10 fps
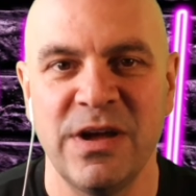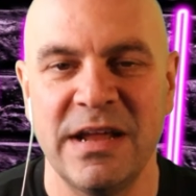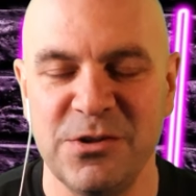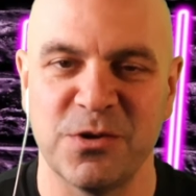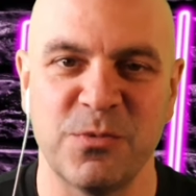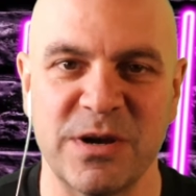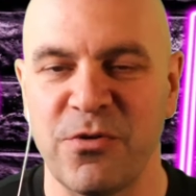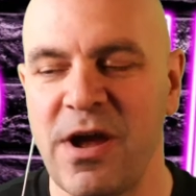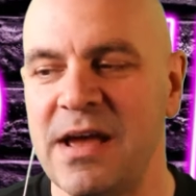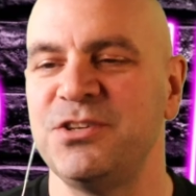And you can win a
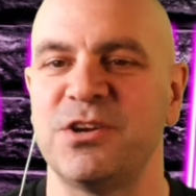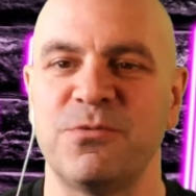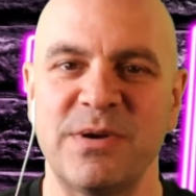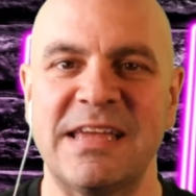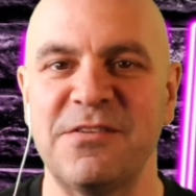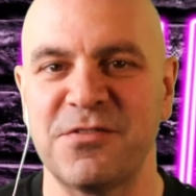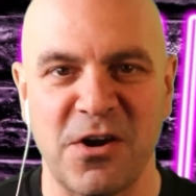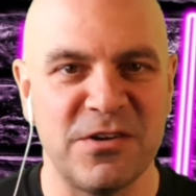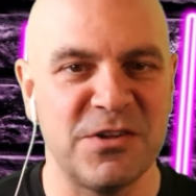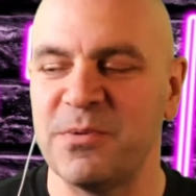prize, you can win a gift
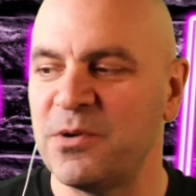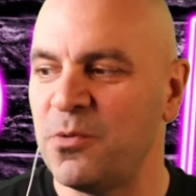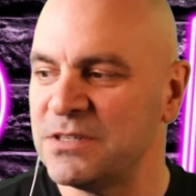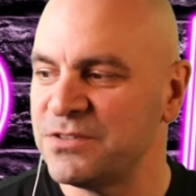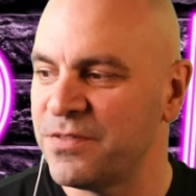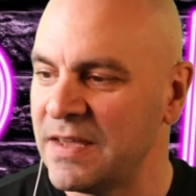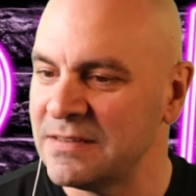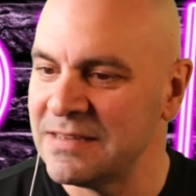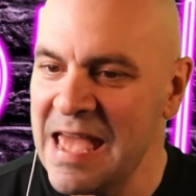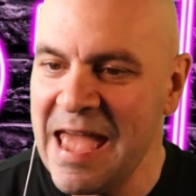card, you can win a whole bunch of
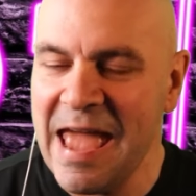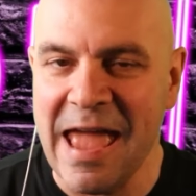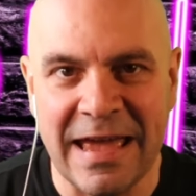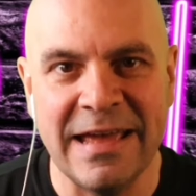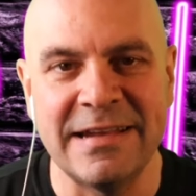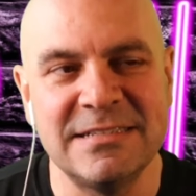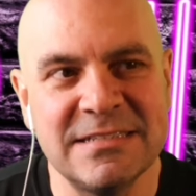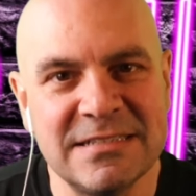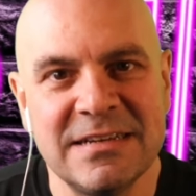things. And